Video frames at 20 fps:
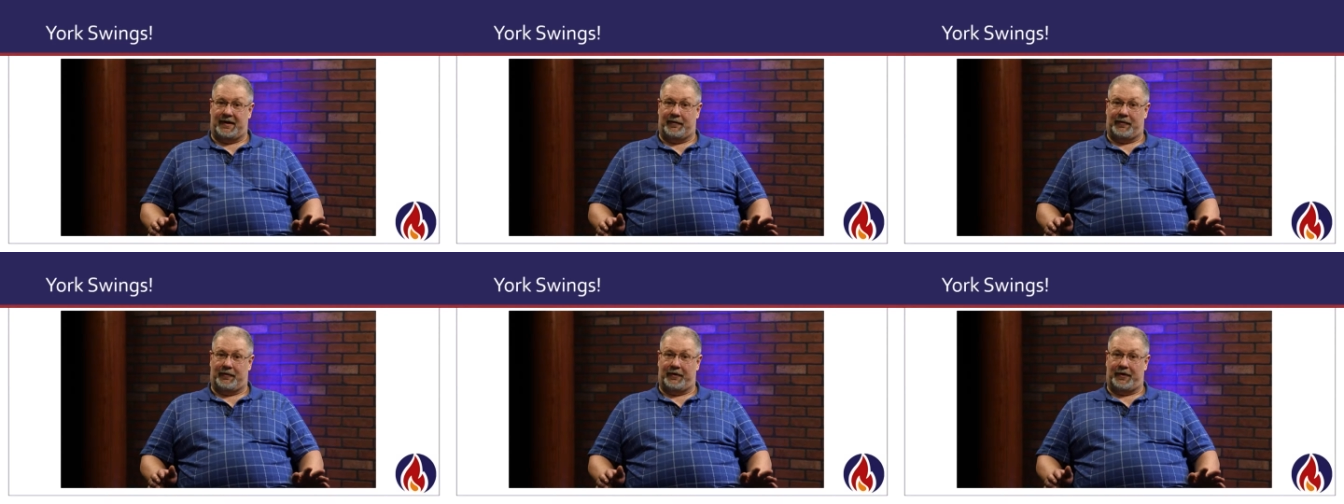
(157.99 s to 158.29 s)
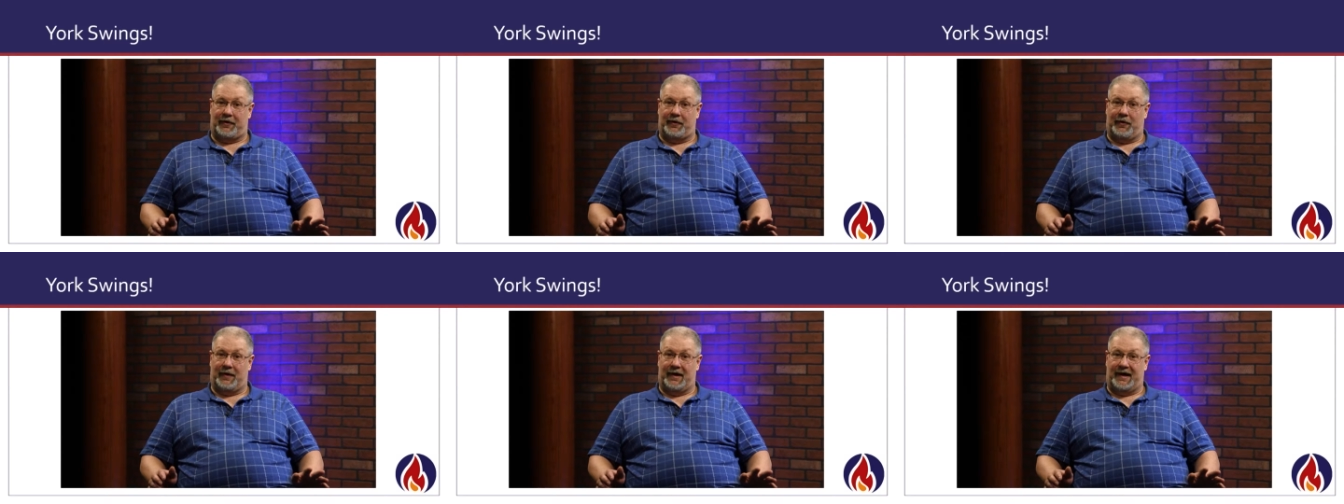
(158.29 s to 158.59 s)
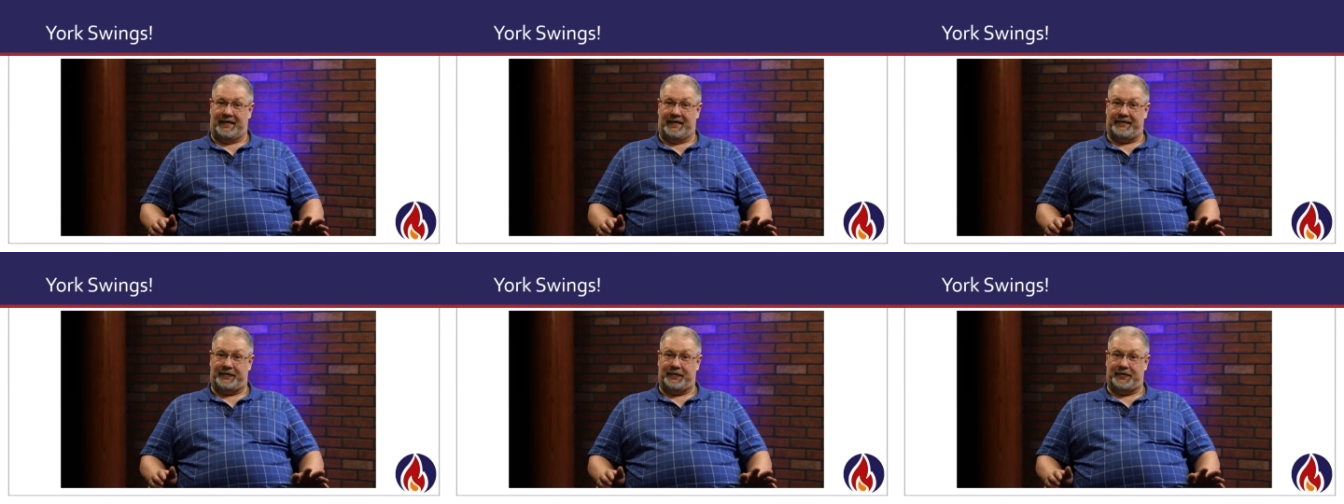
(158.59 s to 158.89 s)
able to go
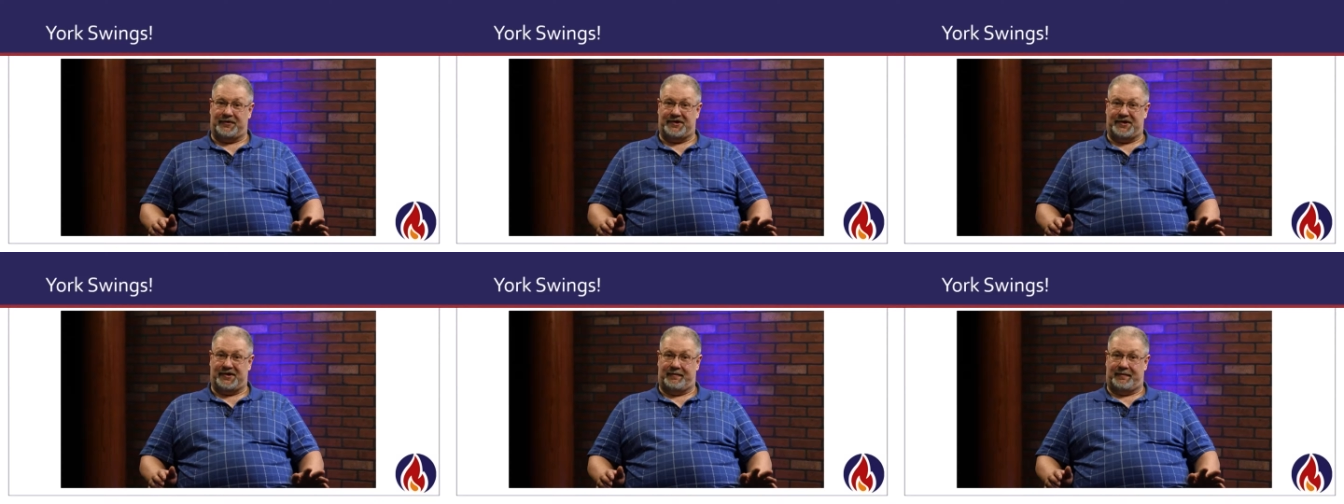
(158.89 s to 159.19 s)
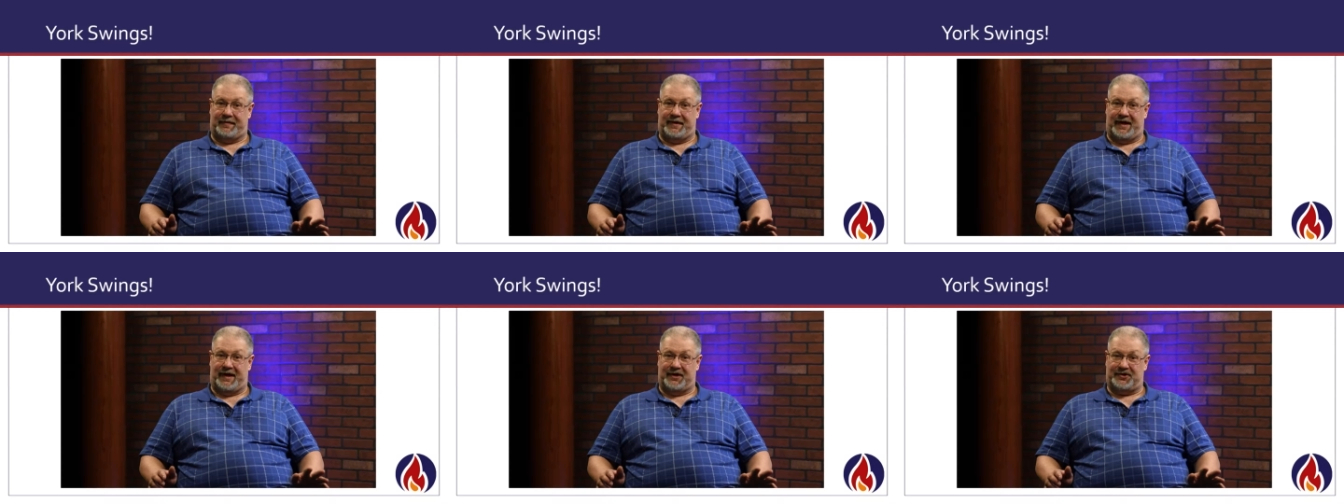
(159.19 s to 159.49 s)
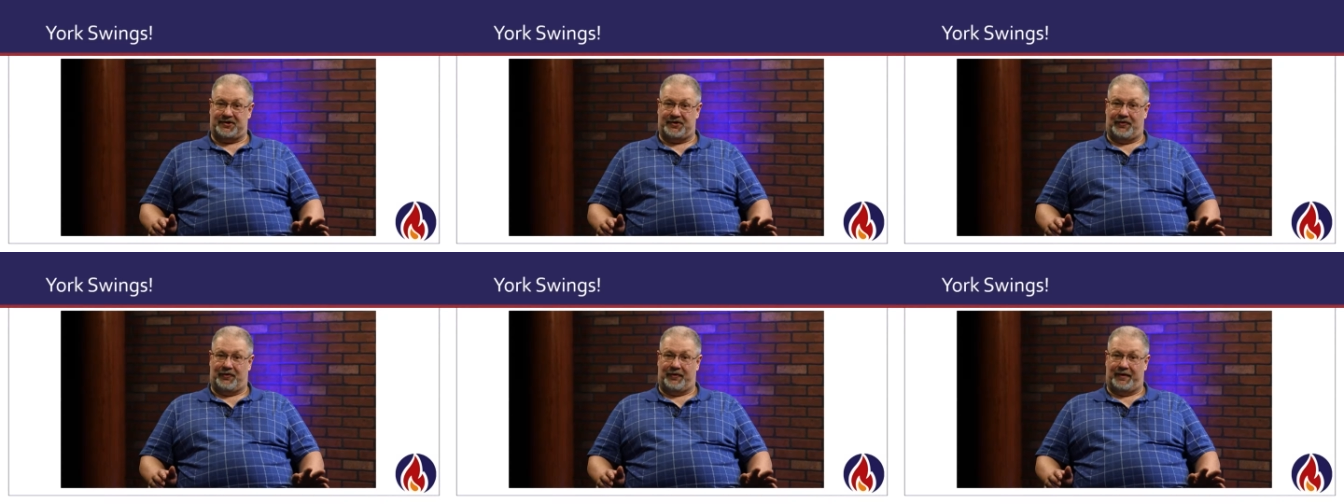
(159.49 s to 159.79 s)
after some
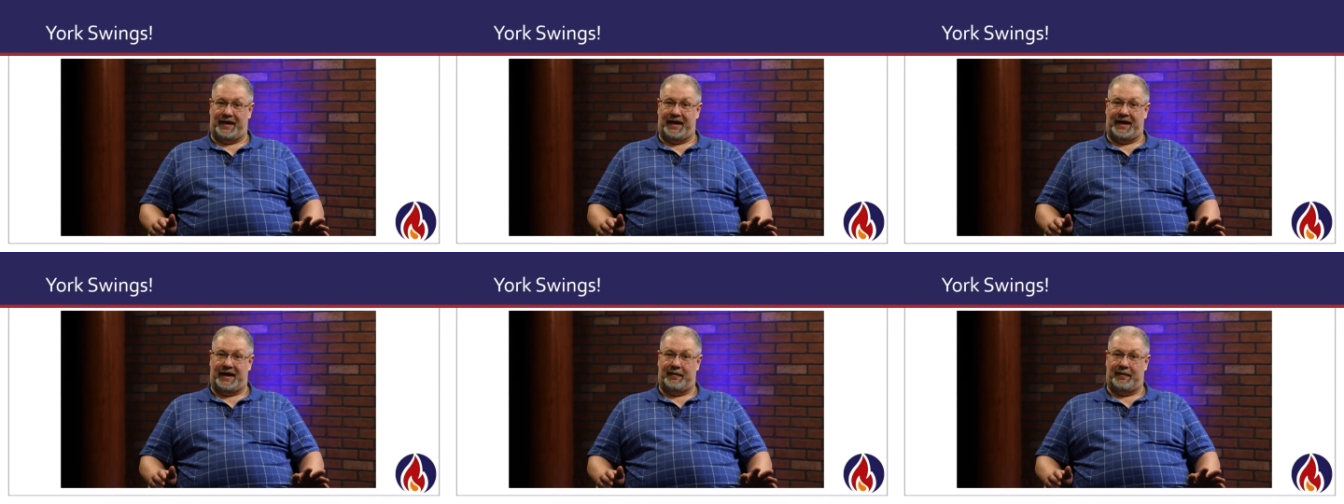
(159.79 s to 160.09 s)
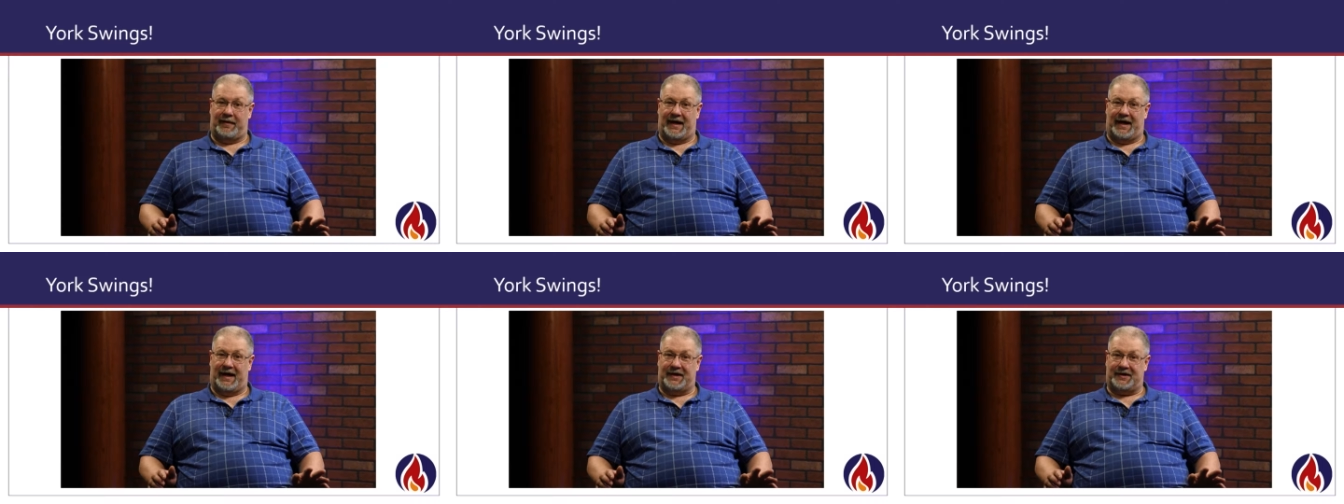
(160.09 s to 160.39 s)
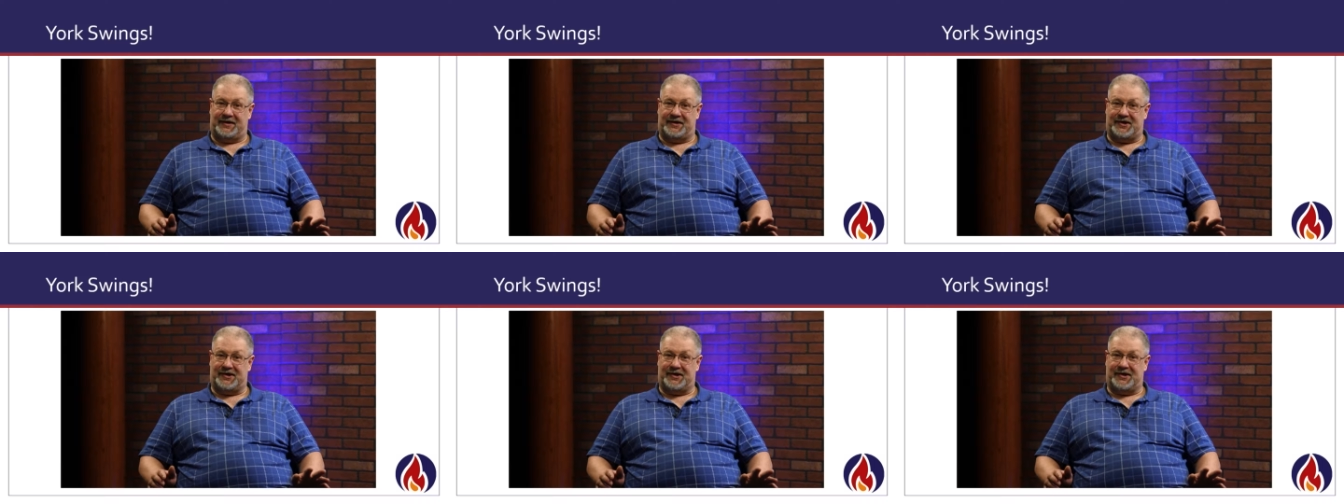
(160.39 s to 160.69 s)
national name
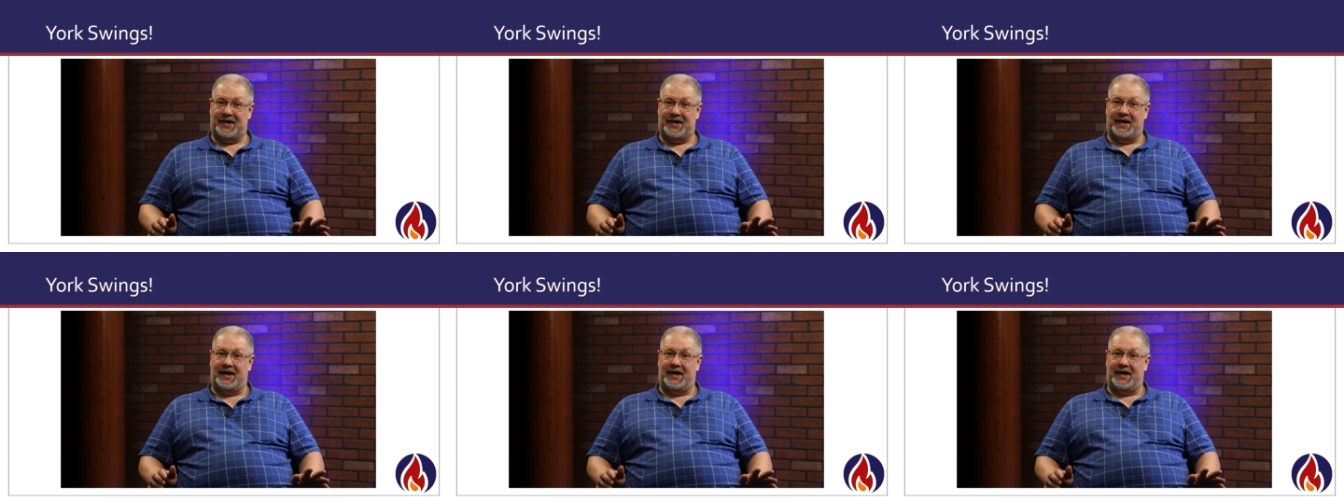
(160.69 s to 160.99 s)
acts,